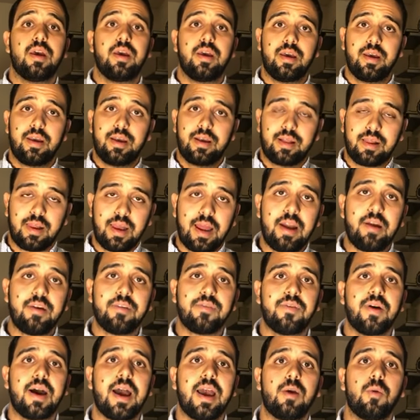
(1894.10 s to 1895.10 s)

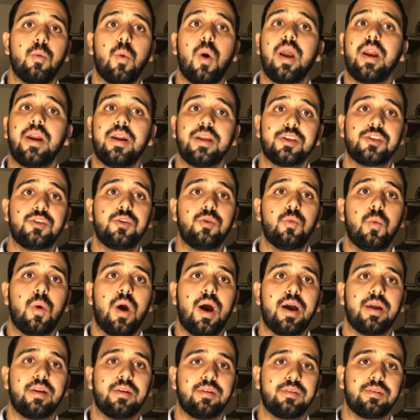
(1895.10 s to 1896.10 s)
clarifying what it is you want
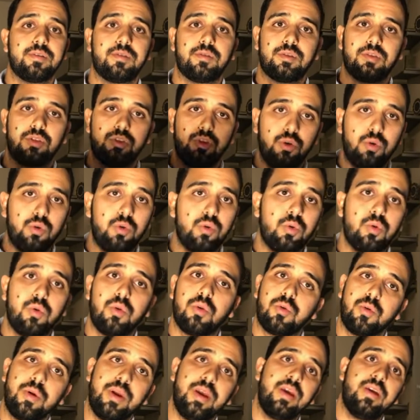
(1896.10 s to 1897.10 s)
2,
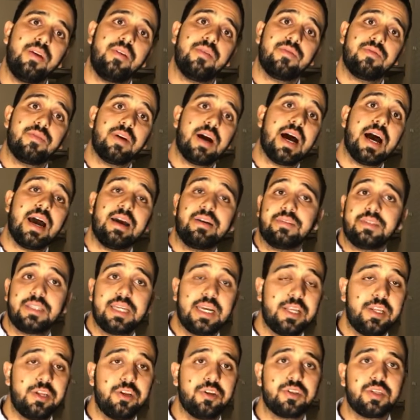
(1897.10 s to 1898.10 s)
3, 5, 10
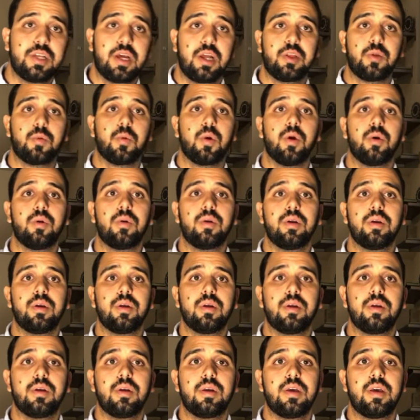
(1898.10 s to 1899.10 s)
years down the road.
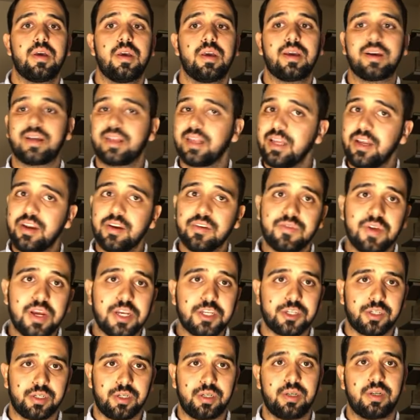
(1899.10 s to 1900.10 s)
Clear
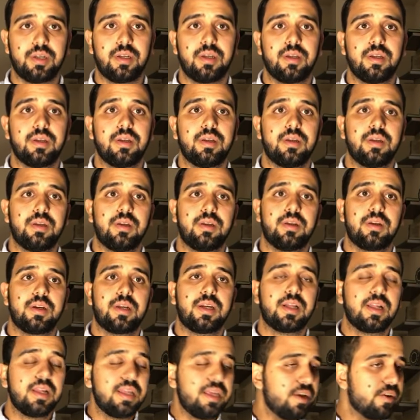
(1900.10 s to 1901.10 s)

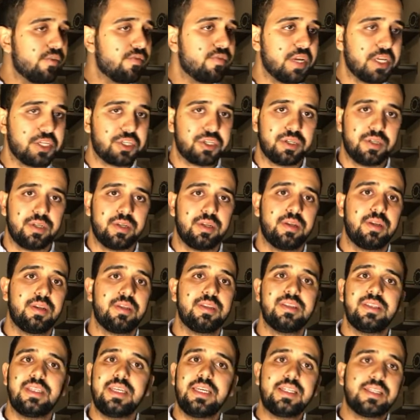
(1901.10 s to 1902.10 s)
vision,
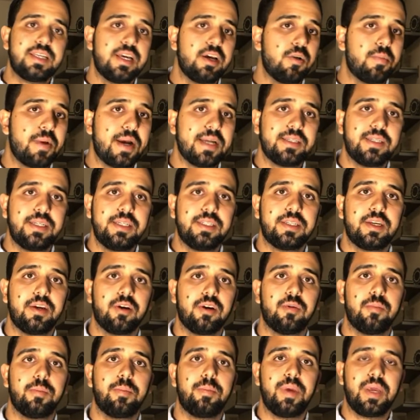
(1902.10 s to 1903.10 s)
detail by detail,
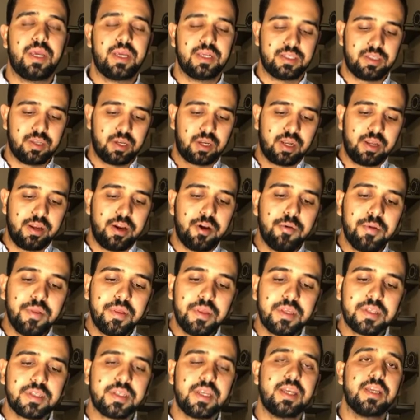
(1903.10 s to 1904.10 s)
because the clearer
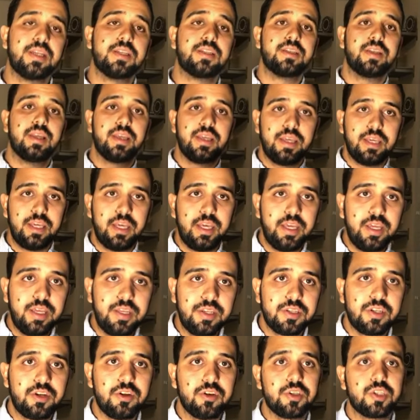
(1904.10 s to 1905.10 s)
this is, the
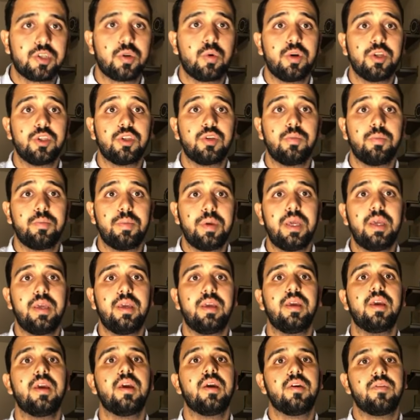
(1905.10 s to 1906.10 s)
easier it's going to be
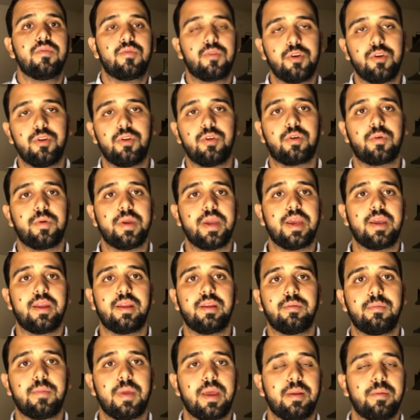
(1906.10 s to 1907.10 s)
for you to create
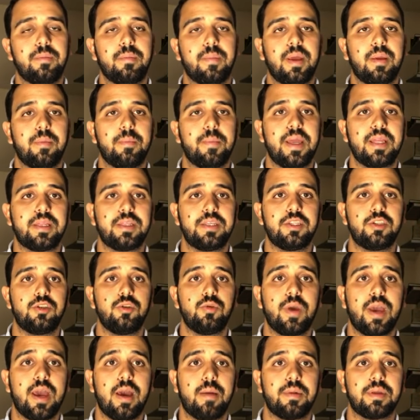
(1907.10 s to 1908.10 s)
and make these new
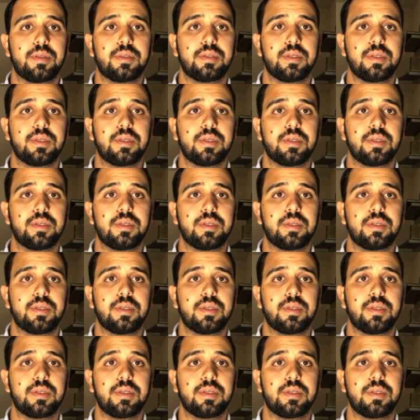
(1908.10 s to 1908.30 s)
habits.